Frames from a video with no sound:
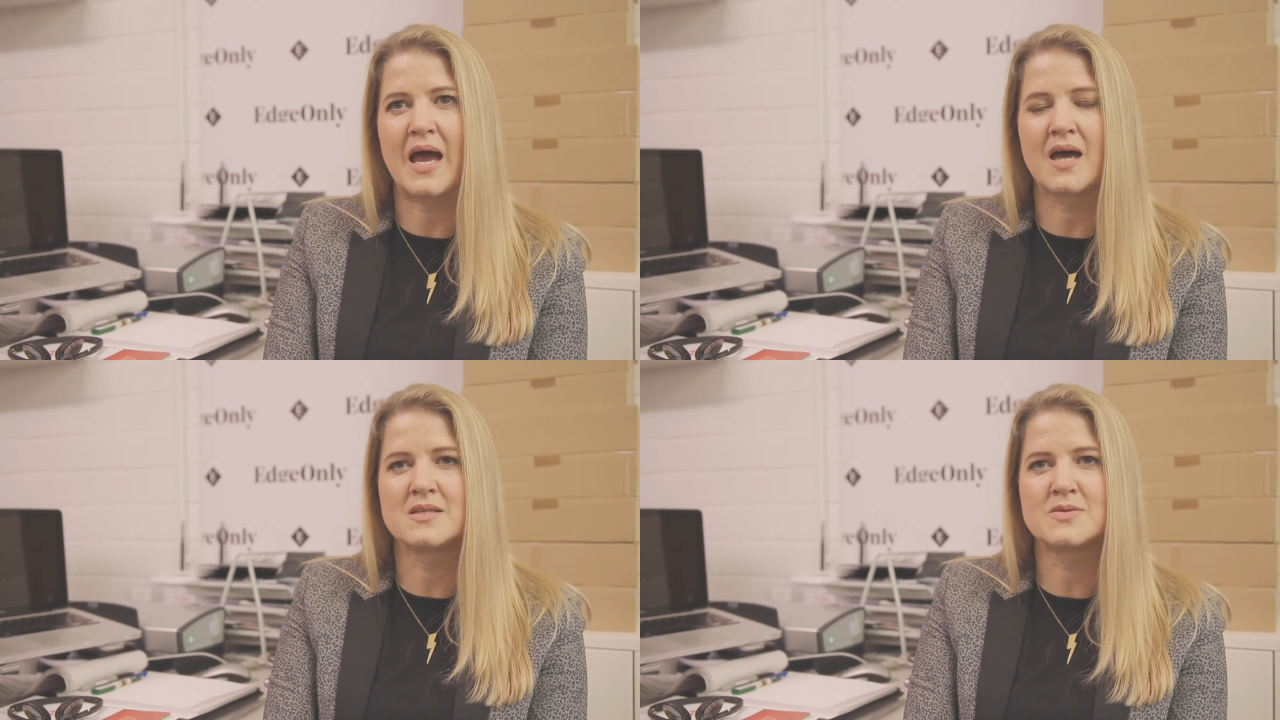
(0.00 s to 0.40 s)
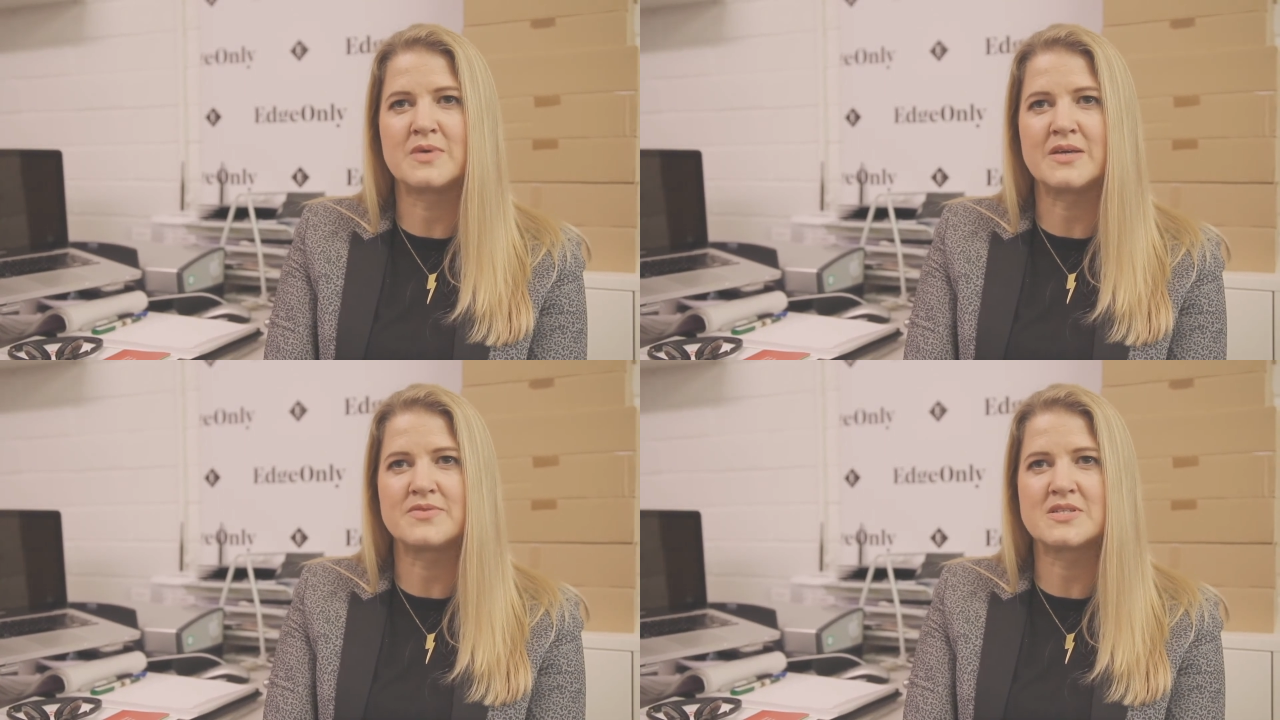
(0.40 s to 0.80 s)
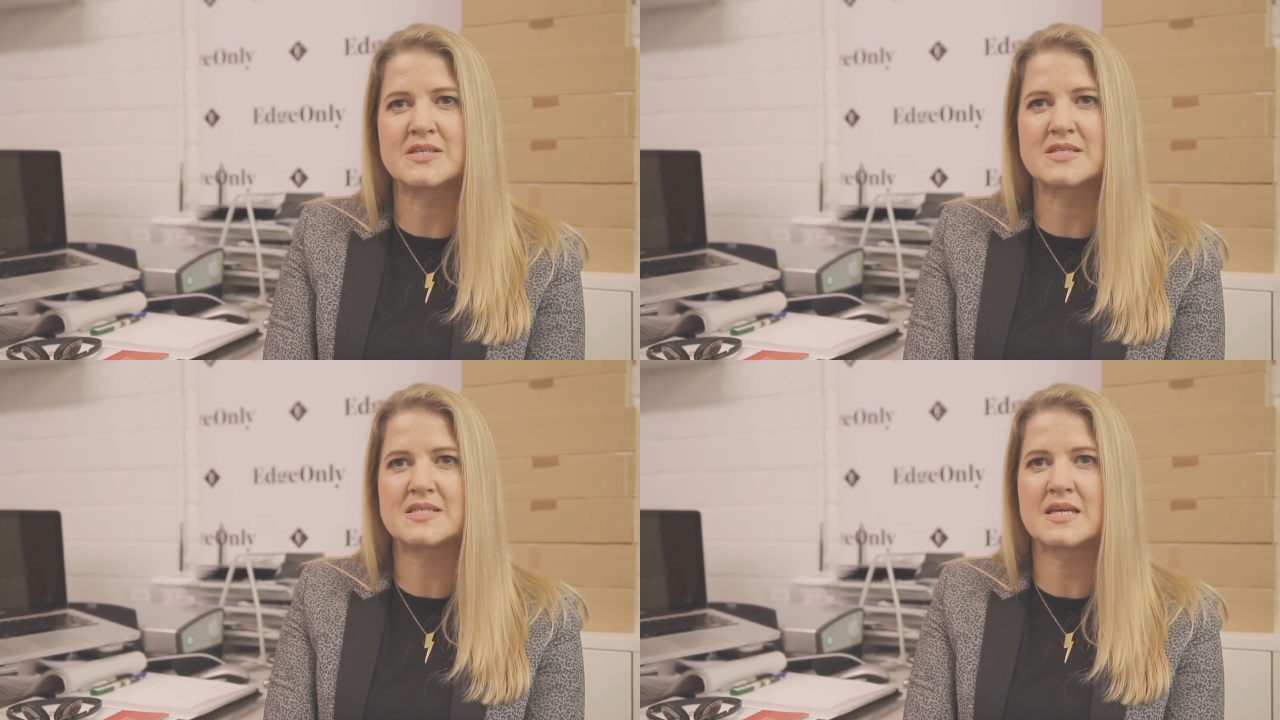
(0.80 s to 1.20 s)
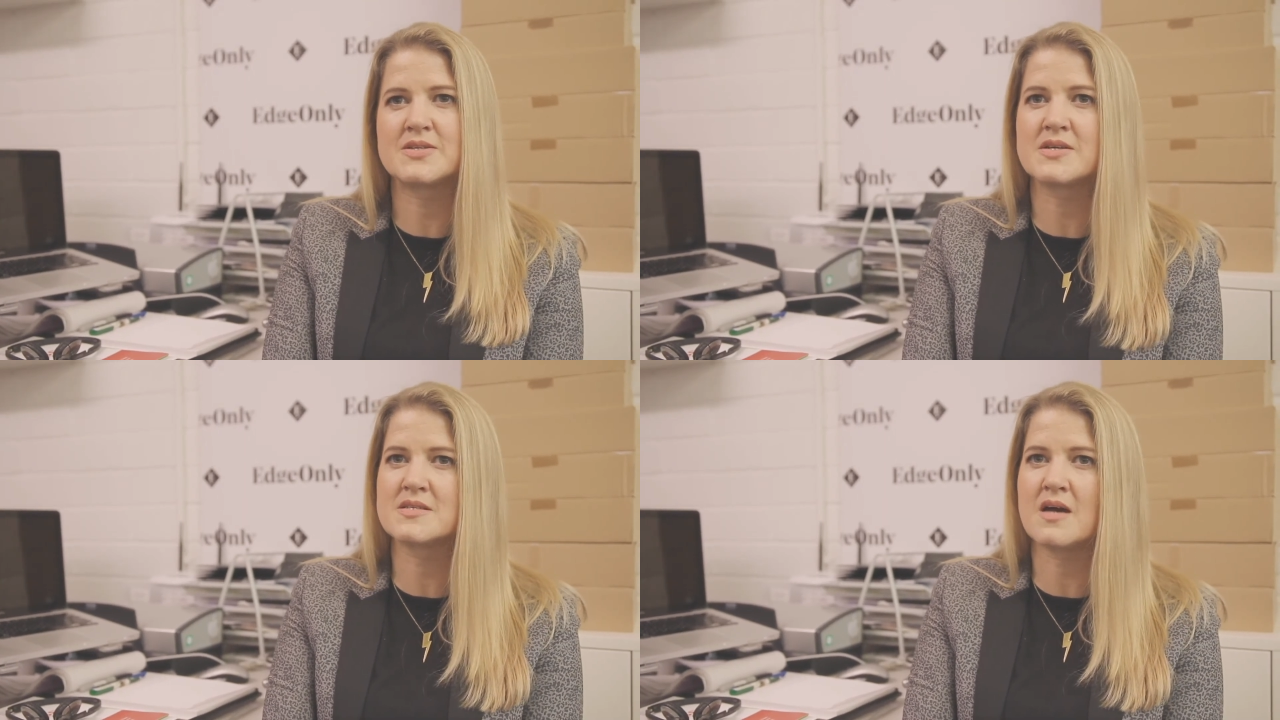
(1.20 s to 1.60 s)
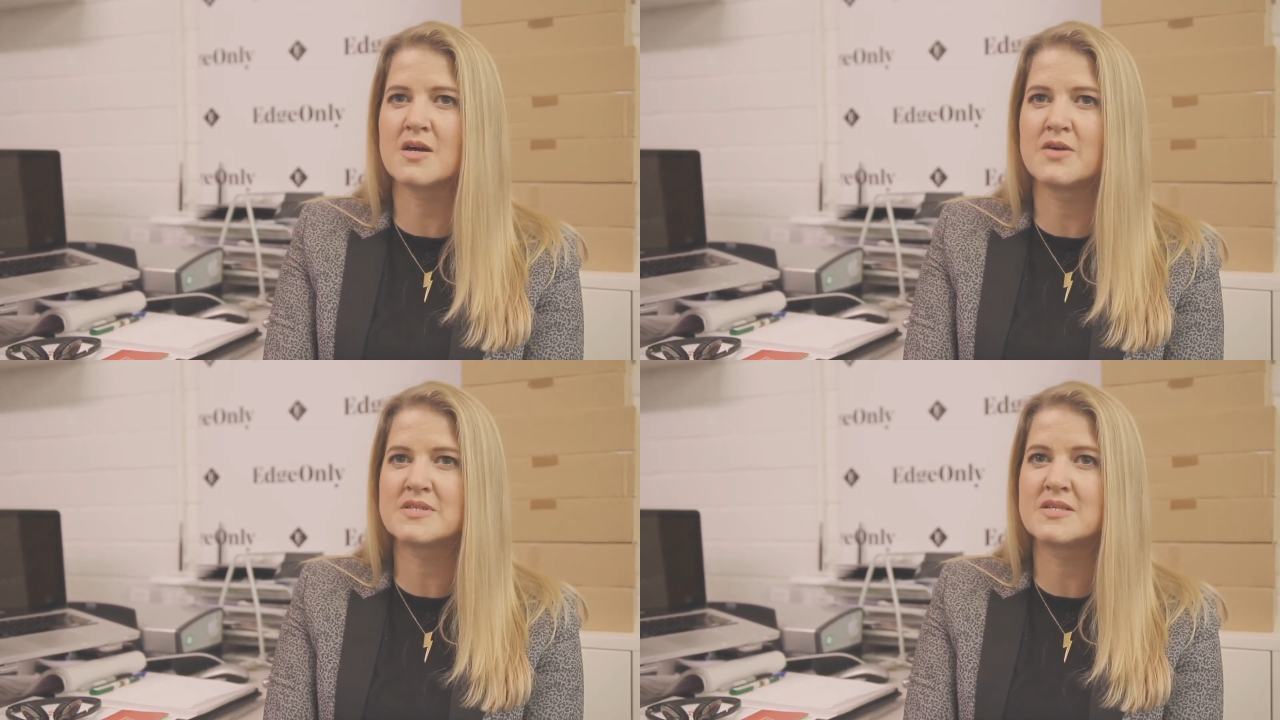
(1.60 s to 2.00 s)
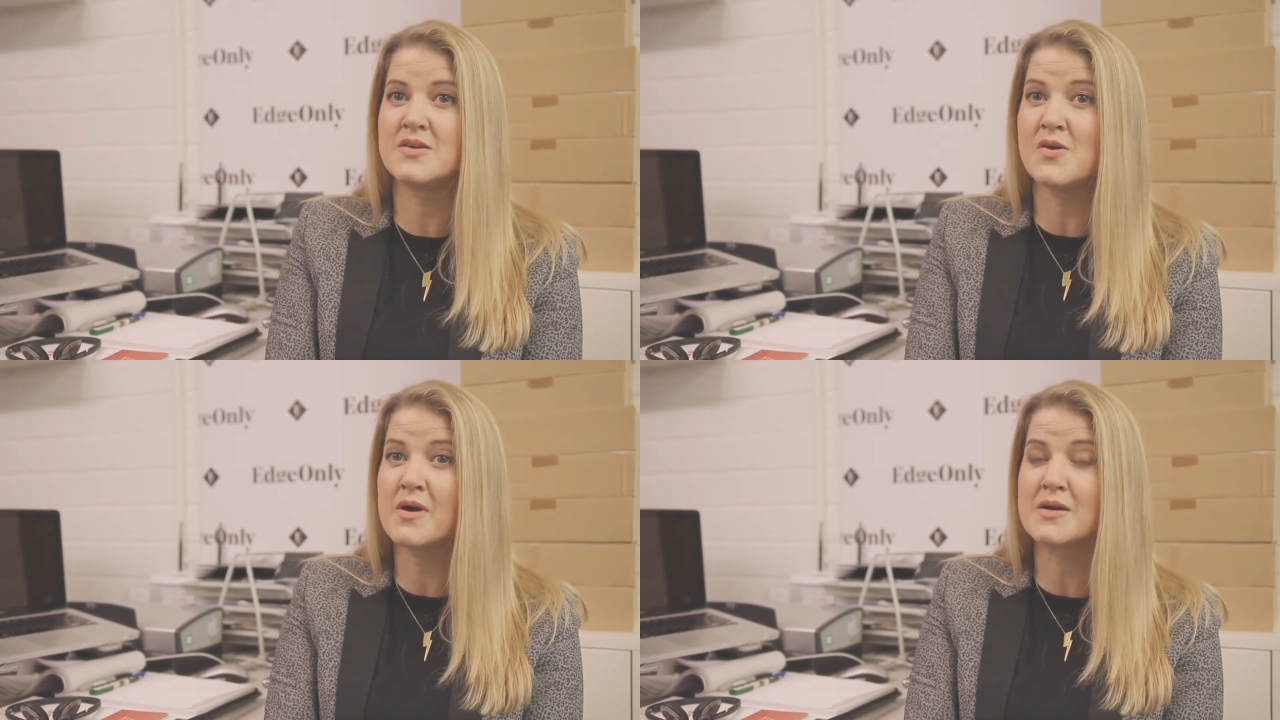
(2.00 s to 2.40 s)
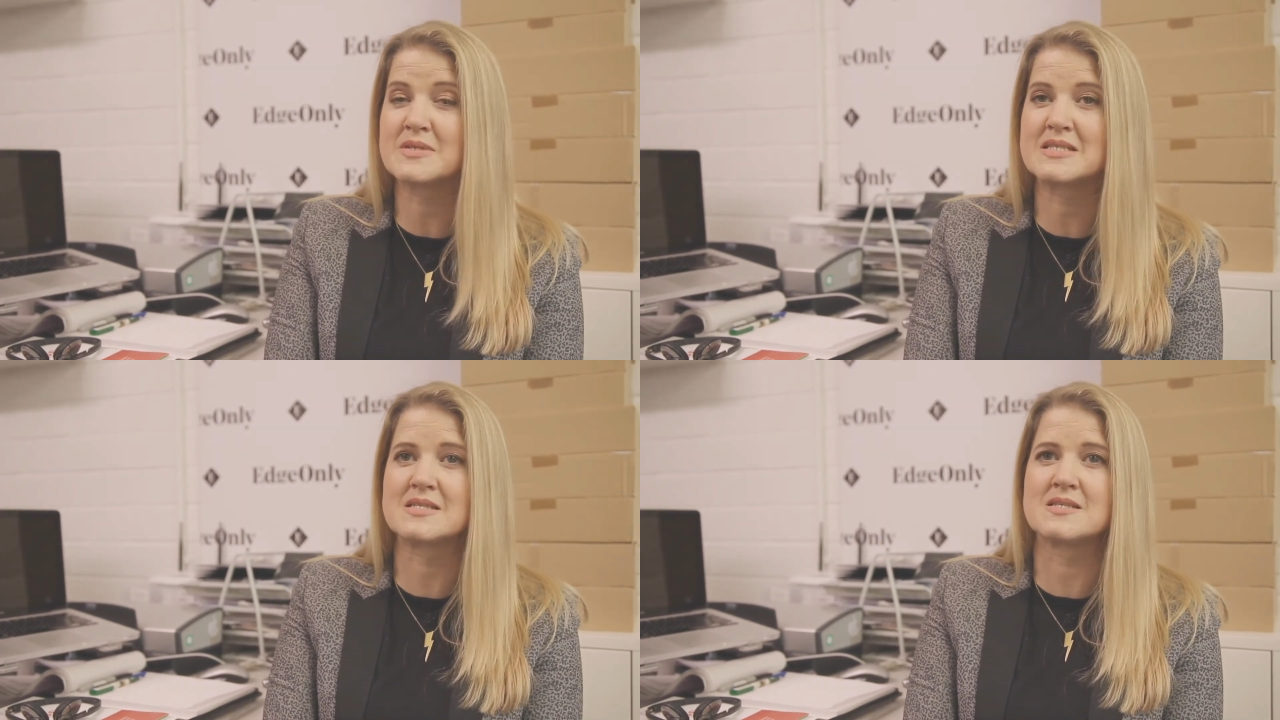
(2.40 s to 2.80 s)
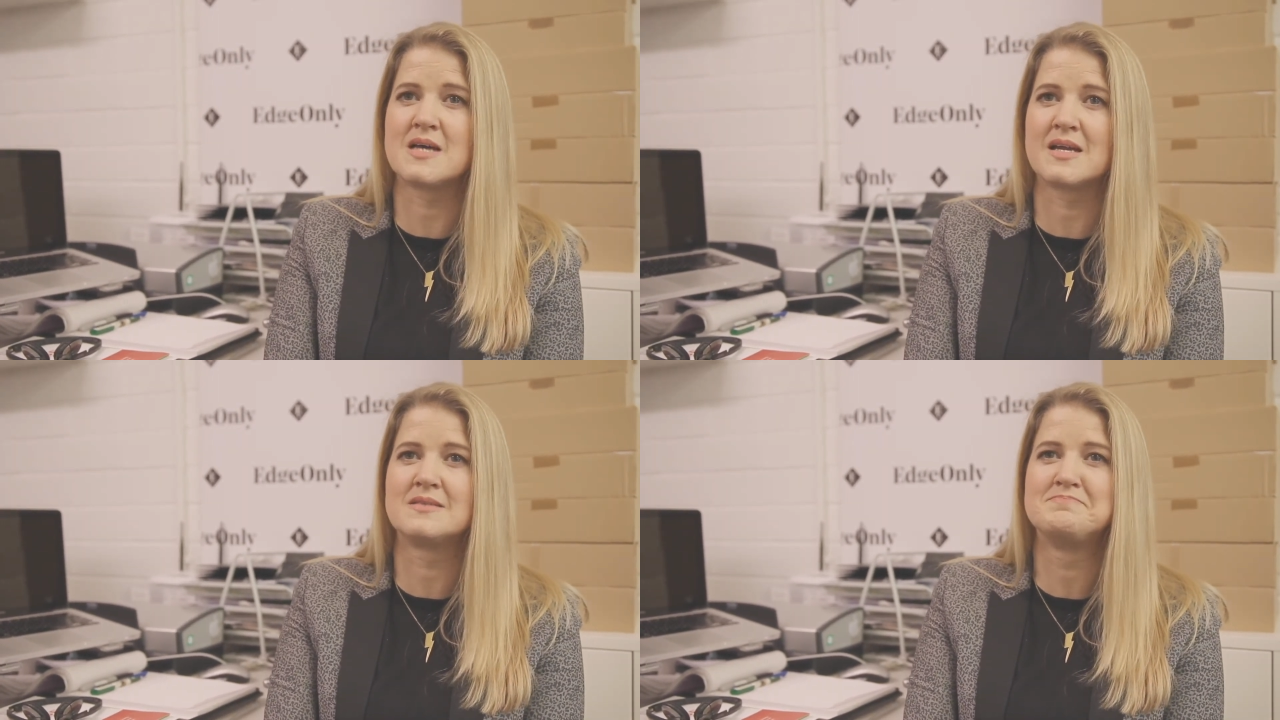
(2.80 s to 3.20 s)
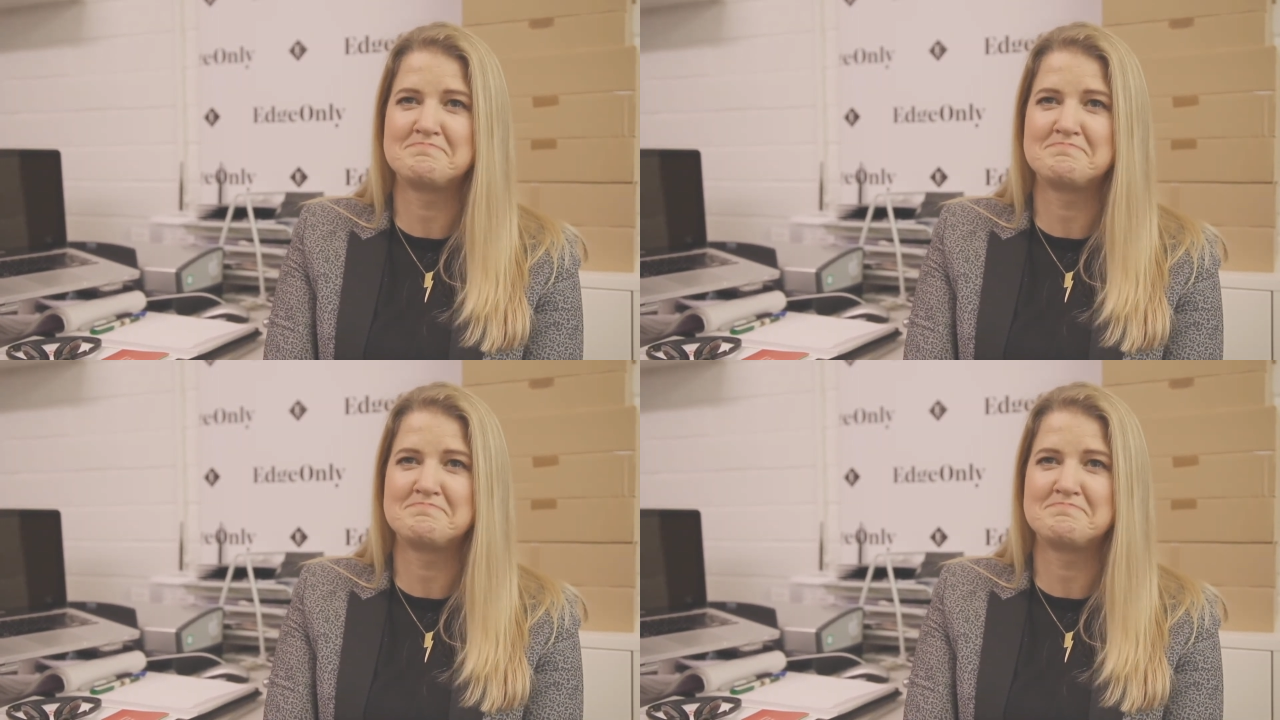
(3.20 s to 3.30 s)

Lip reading: and we've just sent our stock over to New York, which is exciting.